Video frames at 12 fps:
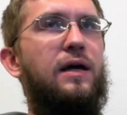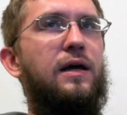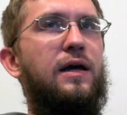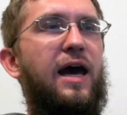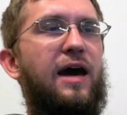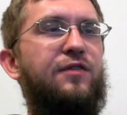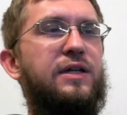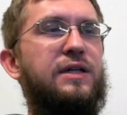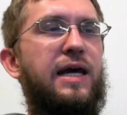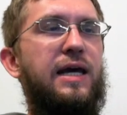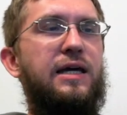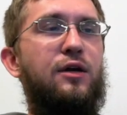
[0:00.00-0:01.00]
having
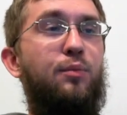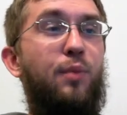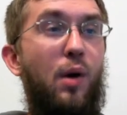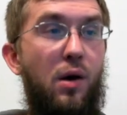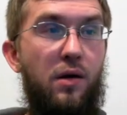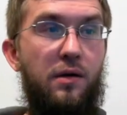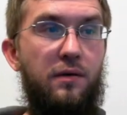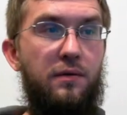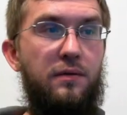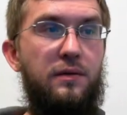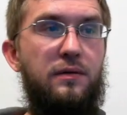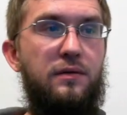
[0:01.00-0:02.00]
taken apart
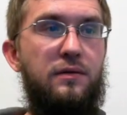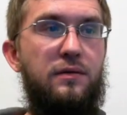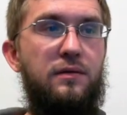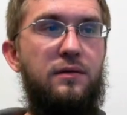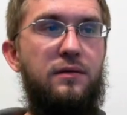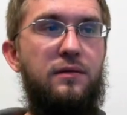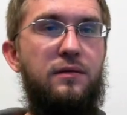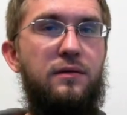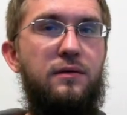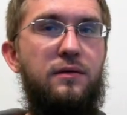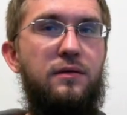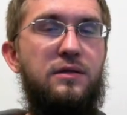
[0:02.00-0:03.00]

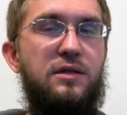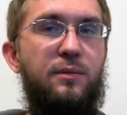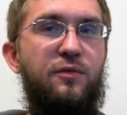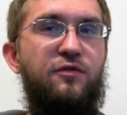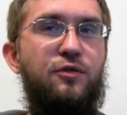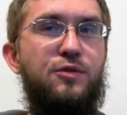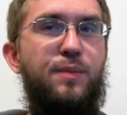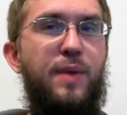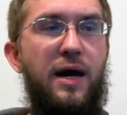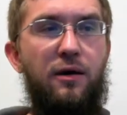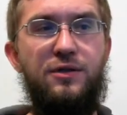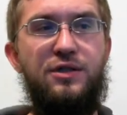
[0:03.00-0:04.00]
some of those
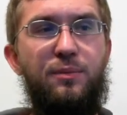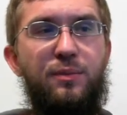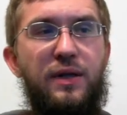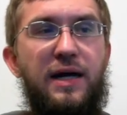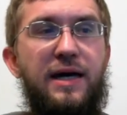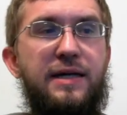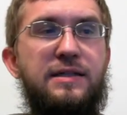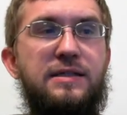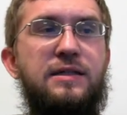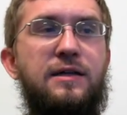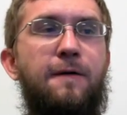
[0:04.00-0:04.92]
power supplies,